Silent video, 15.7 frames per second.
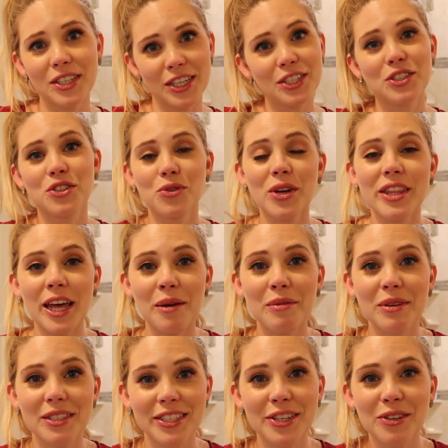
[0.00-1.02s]
enjoy that
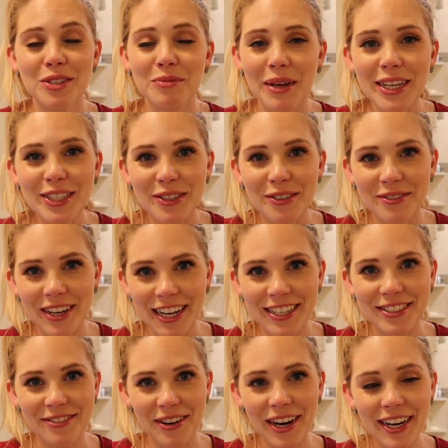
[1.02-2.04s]
because it goes by so
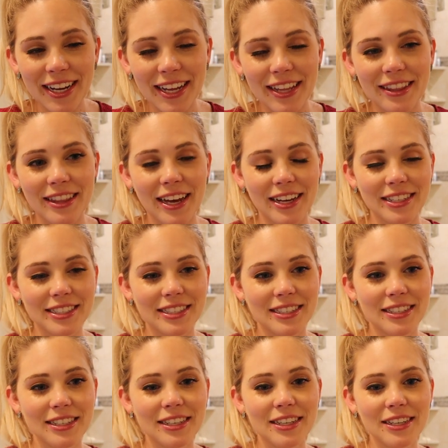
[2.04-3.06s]
fast, right? And that's,
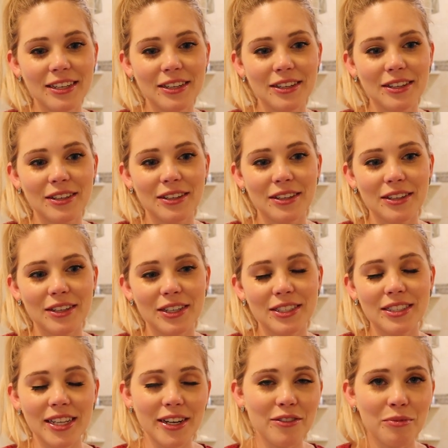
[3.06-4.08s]

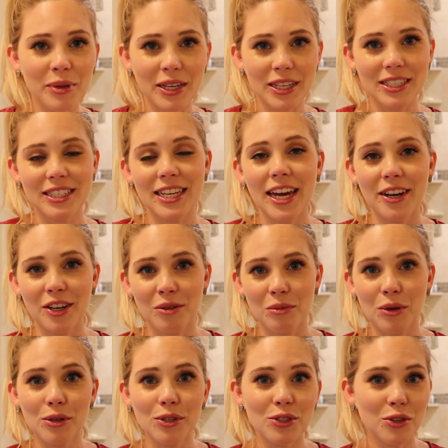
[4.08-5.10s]
instead of being sad and
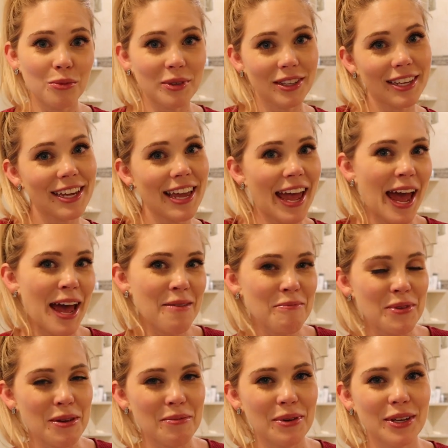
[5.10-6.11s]
emotional, I'll be like
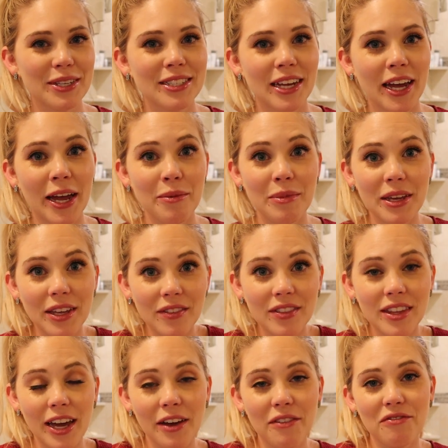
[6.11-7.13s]
happy because I'm
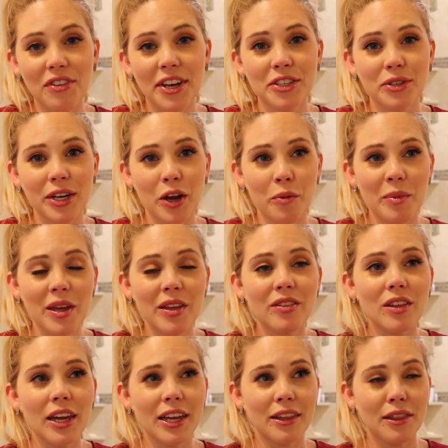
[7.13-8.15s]
in that phase right now. I'm
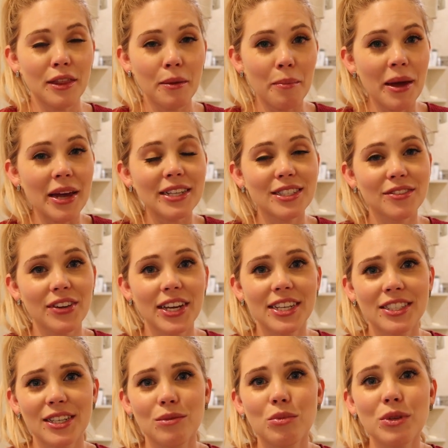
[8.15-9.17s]
in like the best
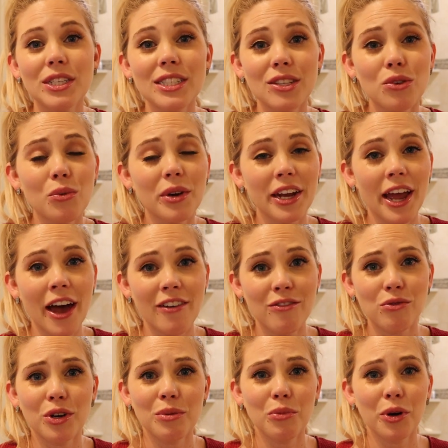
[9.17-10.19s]
phase, and we still want to
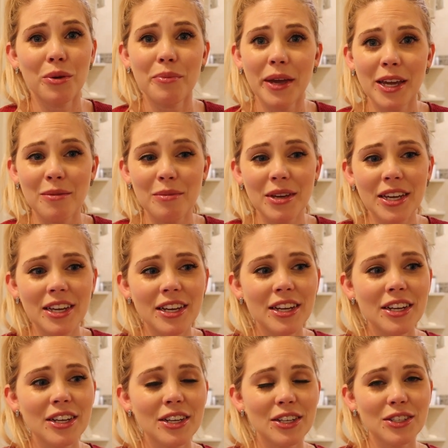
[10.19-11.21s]
have one more baby.
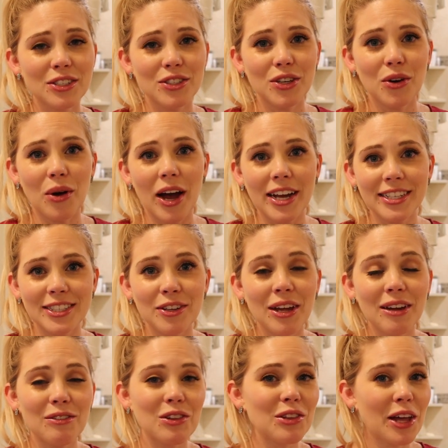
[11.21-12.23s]
So I still
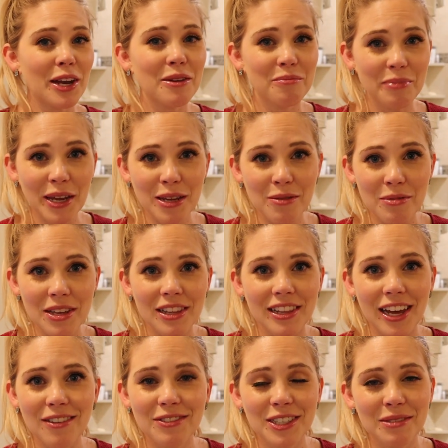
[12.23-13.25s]
have a lot of baby
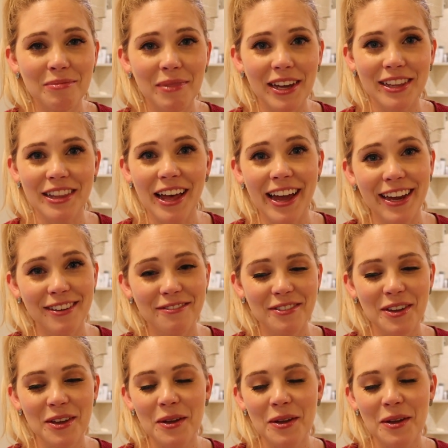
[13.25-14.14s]
left in my life,